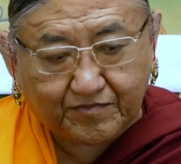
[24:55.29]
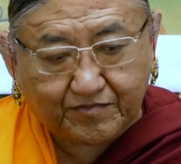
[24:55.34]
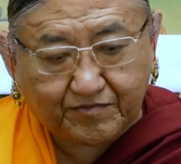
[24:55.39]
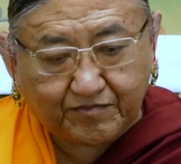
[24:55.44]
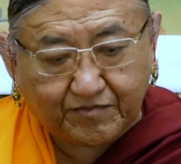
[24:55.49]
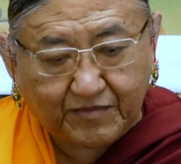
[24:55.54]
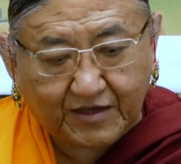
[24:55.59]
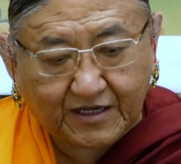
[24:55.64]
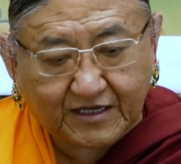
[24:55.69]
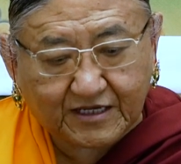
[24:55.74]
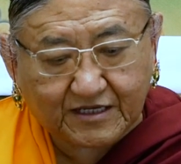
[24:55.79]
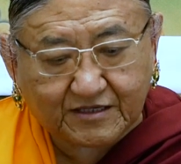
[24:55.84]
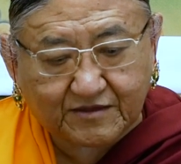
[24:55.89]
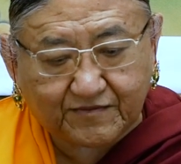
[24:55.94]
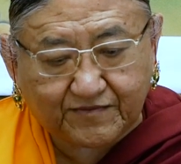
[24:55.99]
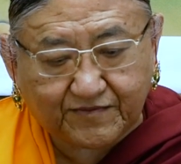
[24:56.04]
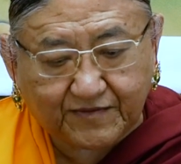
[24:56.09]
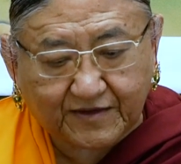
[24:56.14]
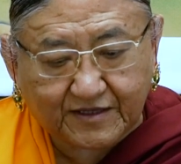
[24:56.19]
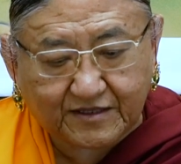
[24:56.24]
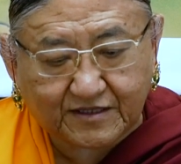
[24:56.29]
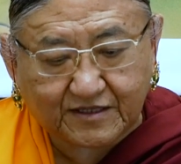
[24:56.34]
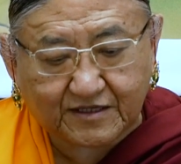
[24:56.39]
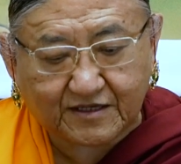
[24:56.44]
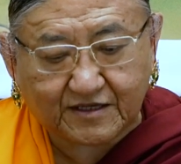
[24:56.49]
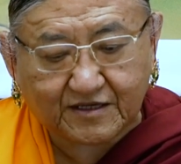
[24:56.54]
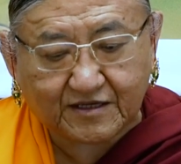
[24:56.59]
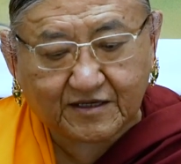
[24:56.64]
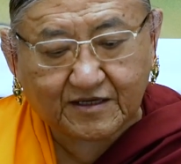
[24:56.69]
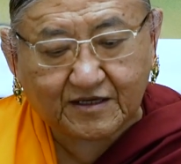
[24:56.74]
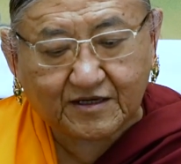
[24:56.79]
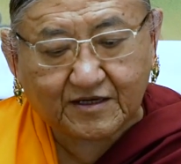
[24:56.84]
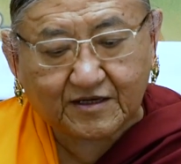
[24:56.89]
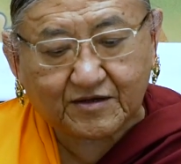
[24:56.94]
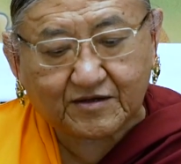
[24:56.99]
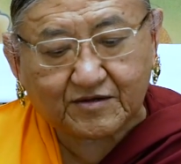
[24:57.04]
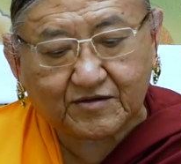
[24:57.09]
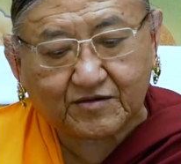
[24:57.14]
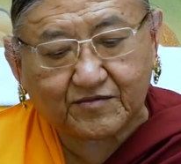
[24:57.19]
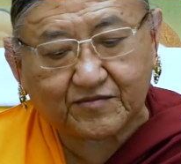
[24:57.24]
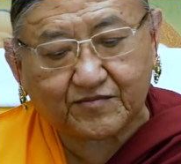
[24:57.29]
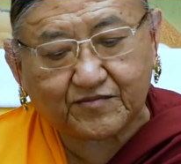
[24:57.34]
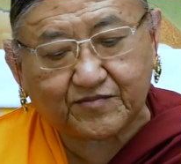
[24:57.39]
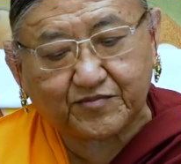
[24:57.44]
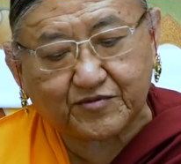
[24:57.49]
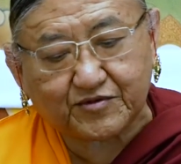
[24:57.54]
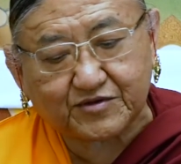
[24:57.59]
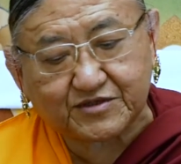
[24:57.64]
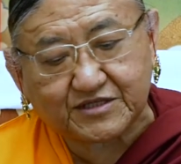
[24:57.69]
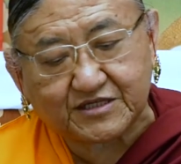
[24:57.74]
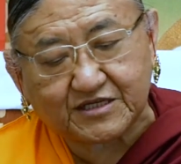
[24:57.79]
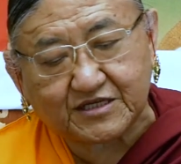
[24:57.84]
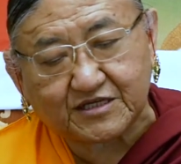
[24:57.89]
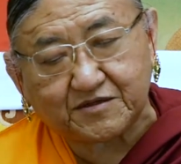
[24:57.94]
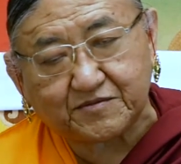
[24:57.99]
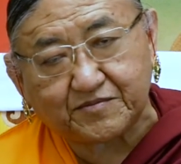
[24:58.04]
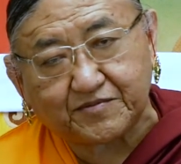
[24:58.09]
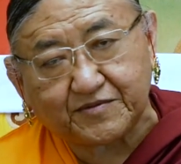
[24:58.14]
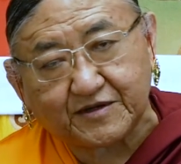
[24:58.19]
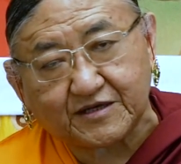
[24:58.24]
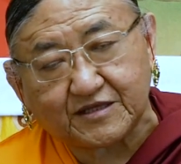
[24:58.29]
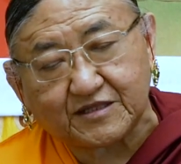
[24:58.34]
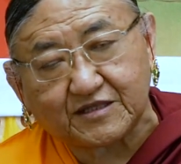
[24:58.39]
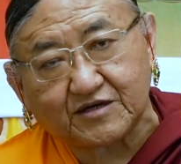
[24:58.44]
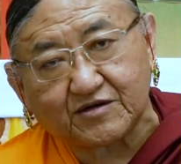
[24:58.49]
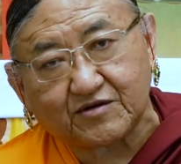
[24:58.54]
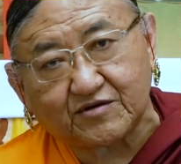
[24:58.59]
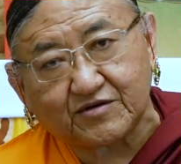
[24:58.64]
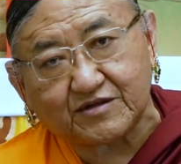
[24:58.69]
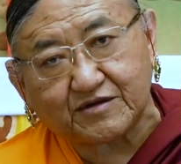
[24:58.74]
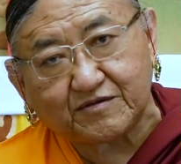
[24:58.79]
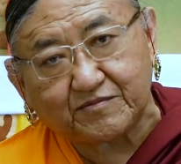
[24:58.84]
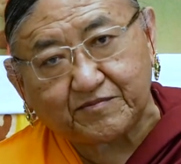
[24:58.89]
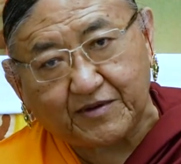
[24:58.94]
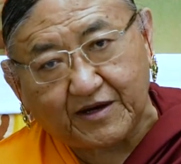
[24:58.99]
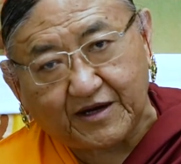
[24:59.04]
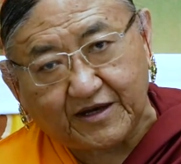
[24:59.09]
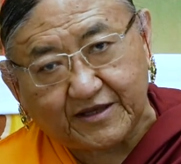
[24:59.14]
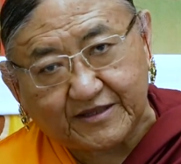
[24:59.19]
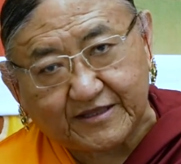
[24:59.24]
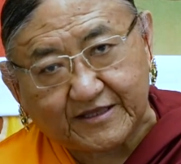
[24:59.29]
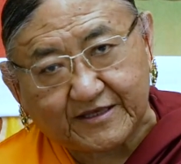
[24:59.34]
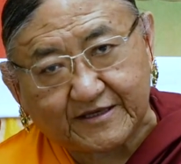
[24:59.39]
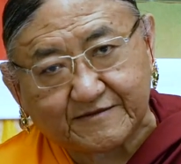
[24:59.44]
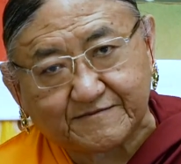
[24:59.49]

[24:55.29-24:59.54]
make it further, proceed further on the path.